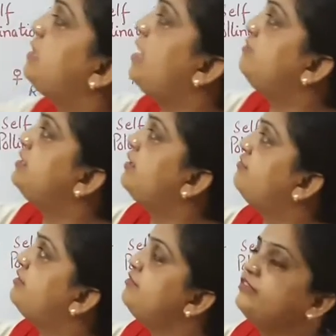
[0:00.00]
having
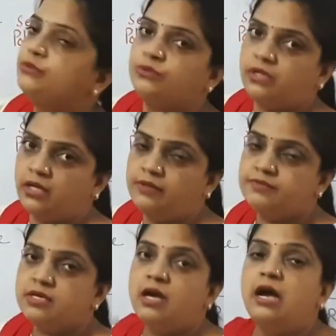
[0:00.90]
different
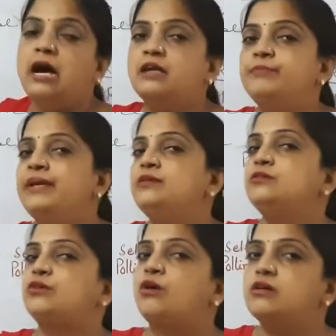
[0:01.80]
phenotypes are being
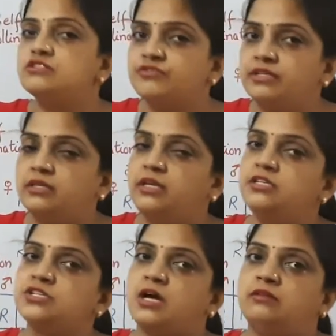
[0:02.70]
crossed with
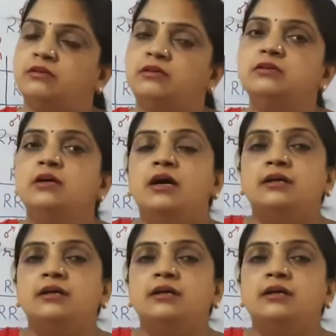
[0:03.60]
each other,